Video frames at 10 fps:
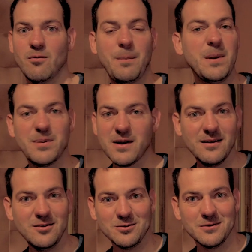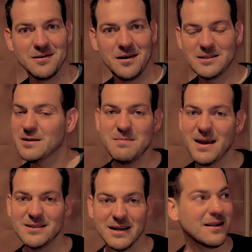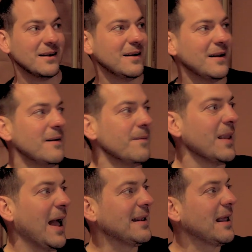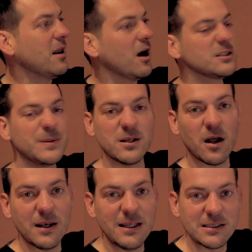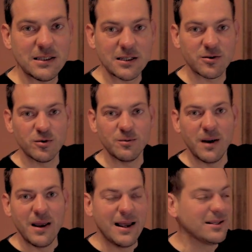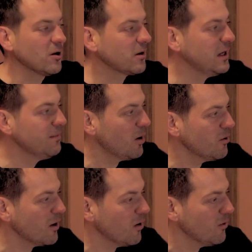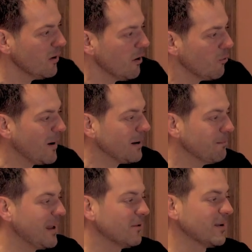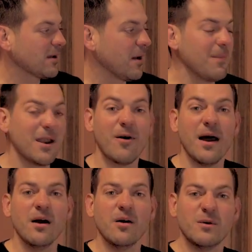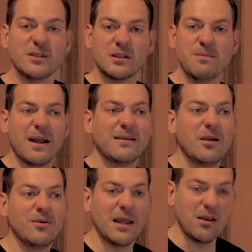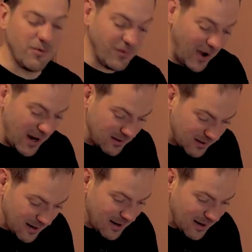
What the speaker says: What people can do, it's amazing. And then last but not least in this room is our kimono made with Chimera, which is a bacteria that you find